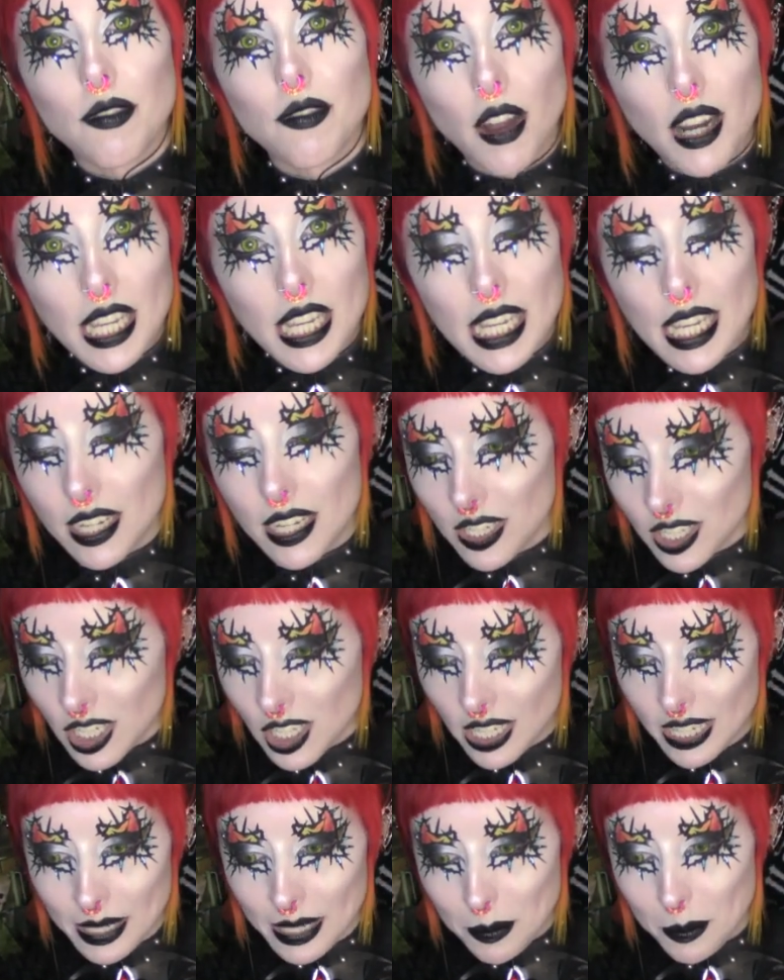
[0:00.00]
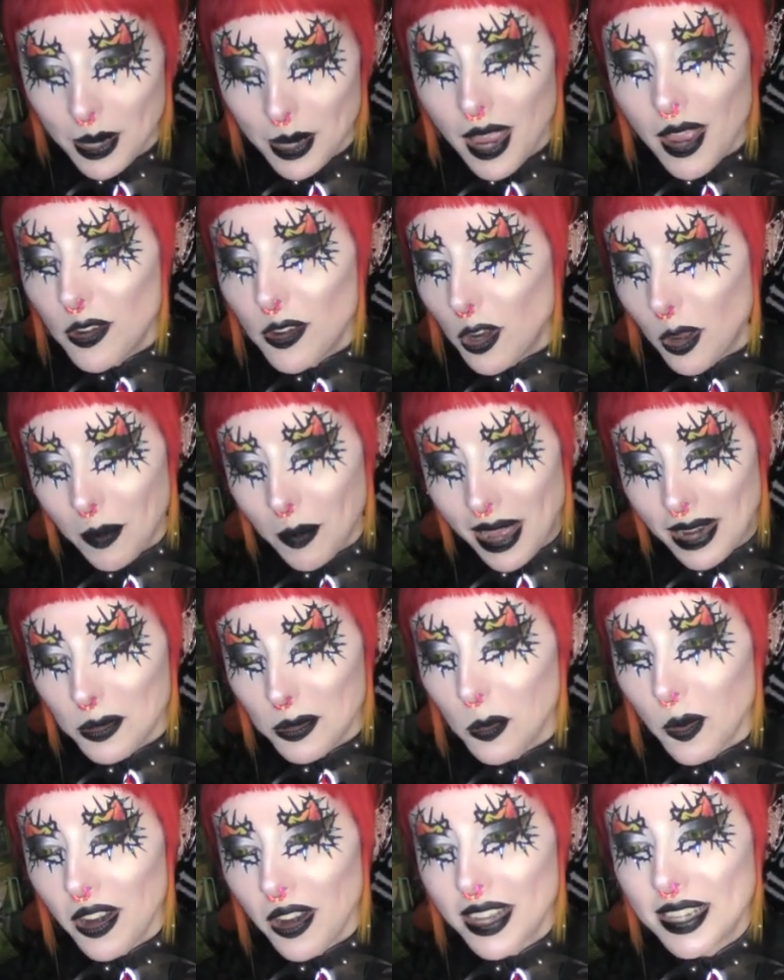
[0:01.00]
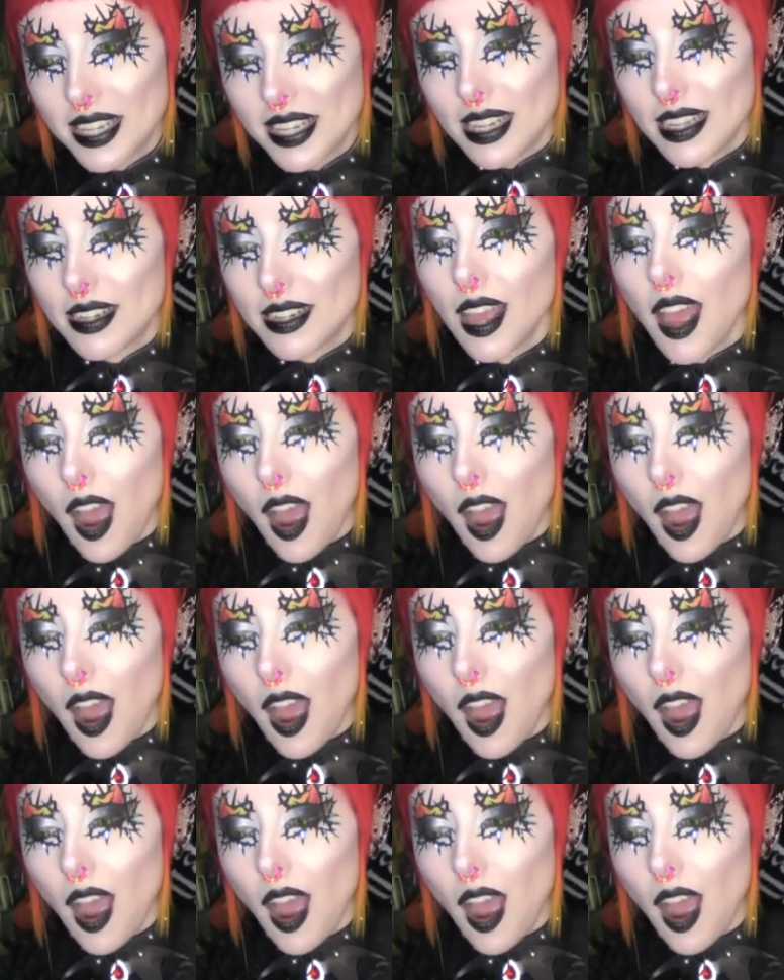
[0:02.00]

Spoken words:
fucking sleep. No matter what I did,